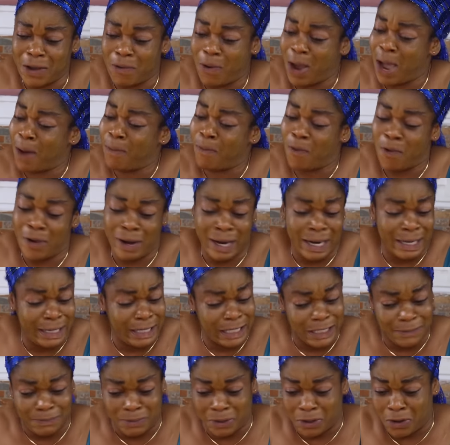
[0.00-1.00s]
Why I'm worried
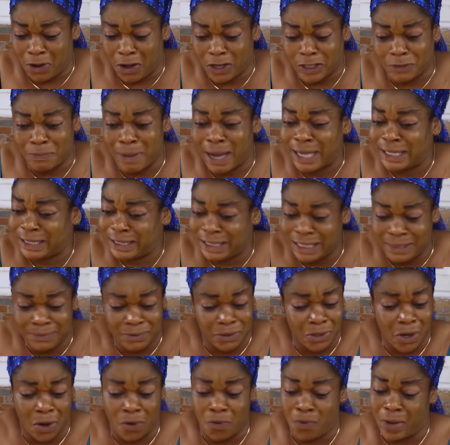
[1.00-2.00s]
is because my
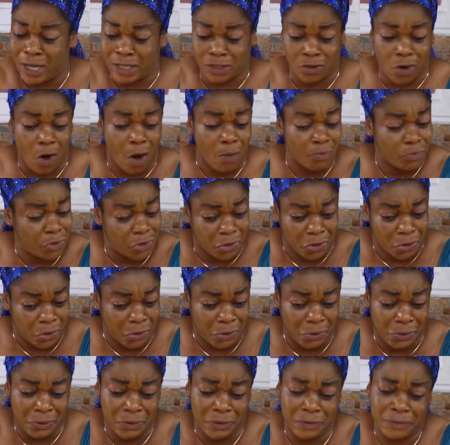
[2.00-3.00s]
dreams always come
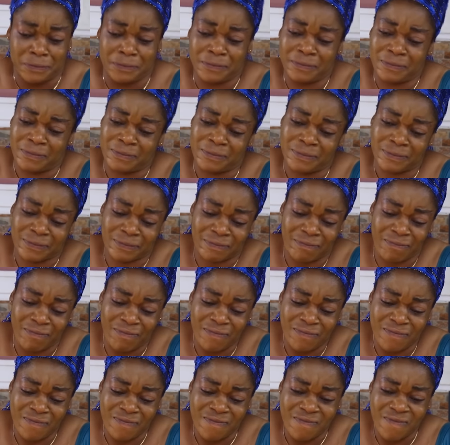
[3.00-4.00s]
true.
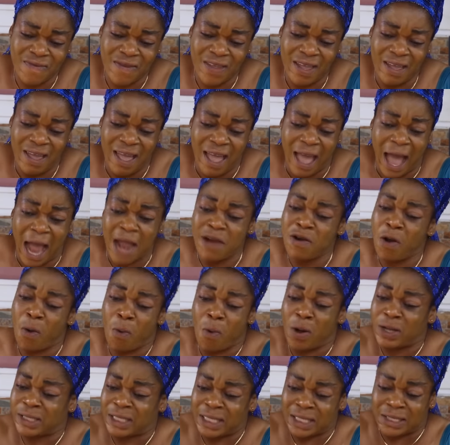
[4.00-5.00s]
I know
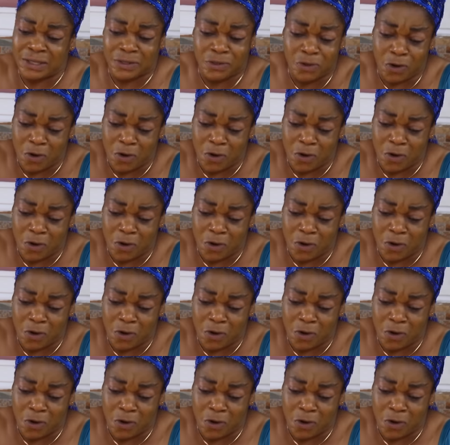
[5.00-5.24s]
what it